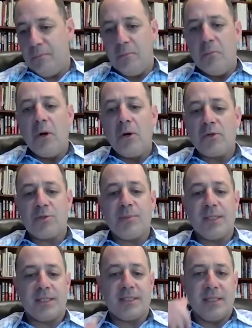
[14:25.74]
Most
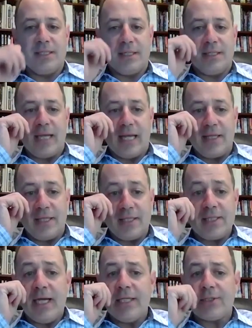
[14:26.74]
businesses at this
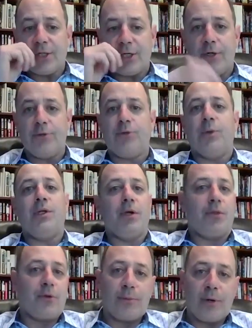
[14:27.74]
size are going to go to
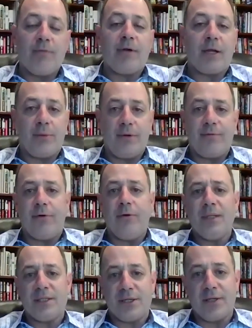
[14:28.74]
another private equity firm
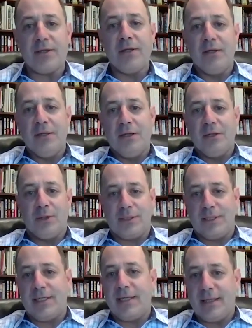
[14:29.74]
that's going to look
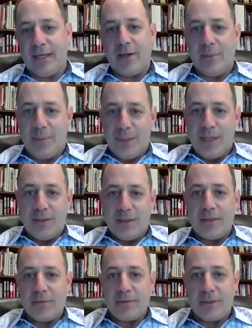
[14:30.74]
to take that company on
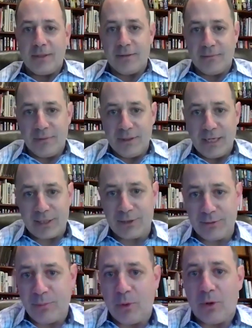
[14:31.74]
the
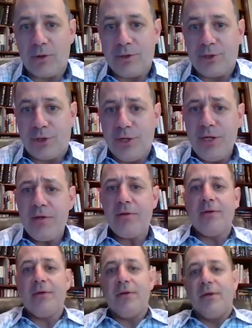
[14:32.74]
next part of the journey.
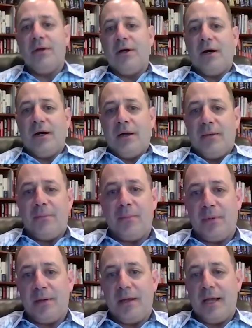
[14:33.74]
And
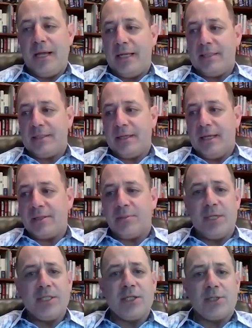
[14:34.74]
as a
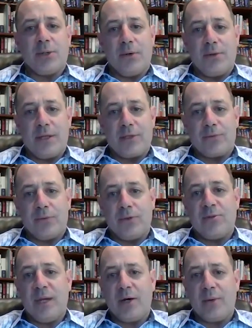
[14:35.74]
business owner that's rolled
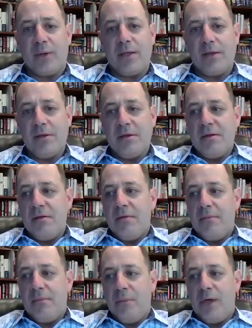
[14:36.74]
some equity,
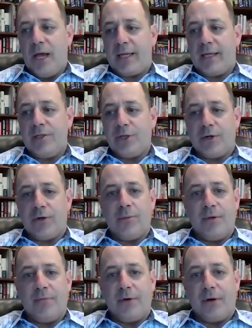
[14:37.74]
that can generally
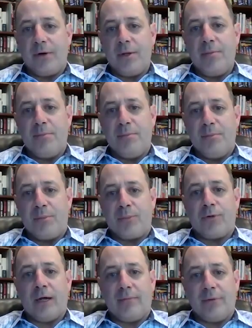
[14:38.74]
be a very
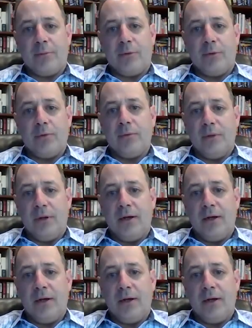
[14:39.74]
profitable.